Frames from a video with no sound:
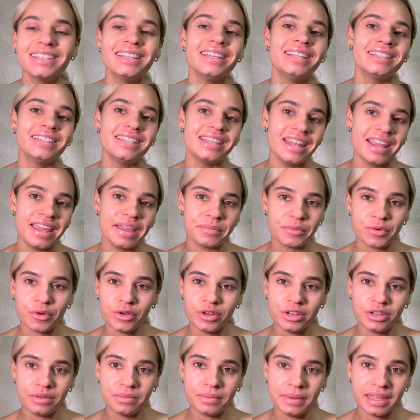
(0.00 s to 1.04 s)
Today I'm
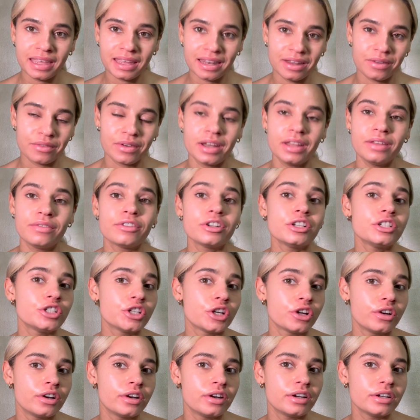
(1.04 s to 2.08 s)
going to be getting ready for
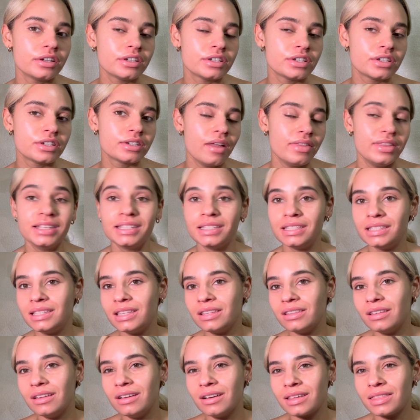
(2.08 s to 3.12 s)
church. This is a
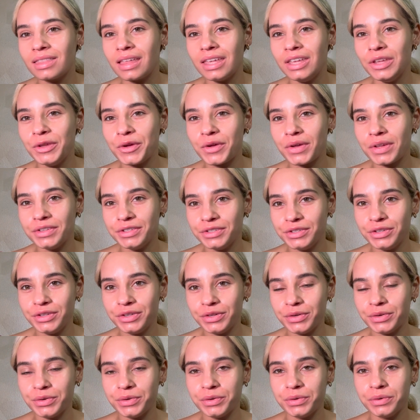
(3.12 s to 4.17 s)
look that you can
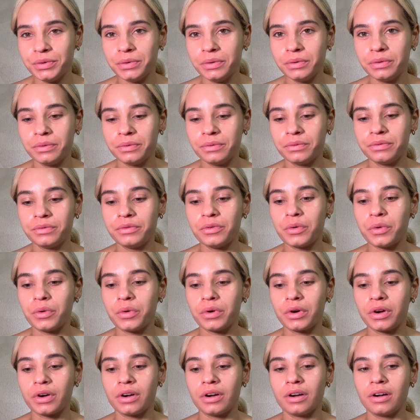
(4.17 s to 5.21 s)
do
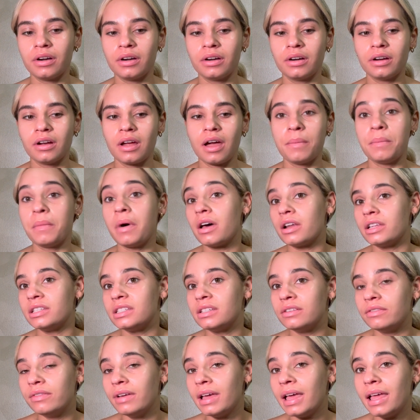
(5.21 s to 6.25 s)
for a modest
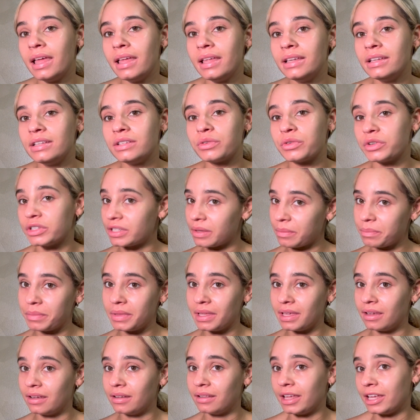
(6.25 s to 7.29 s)
event or
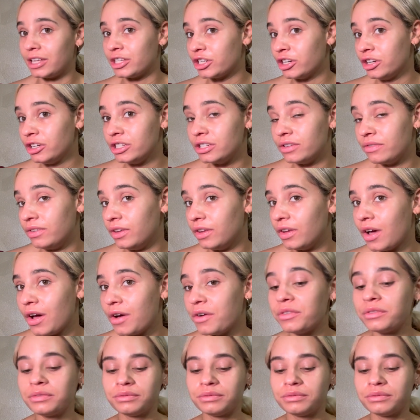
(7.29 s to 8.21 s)
something like church if you go.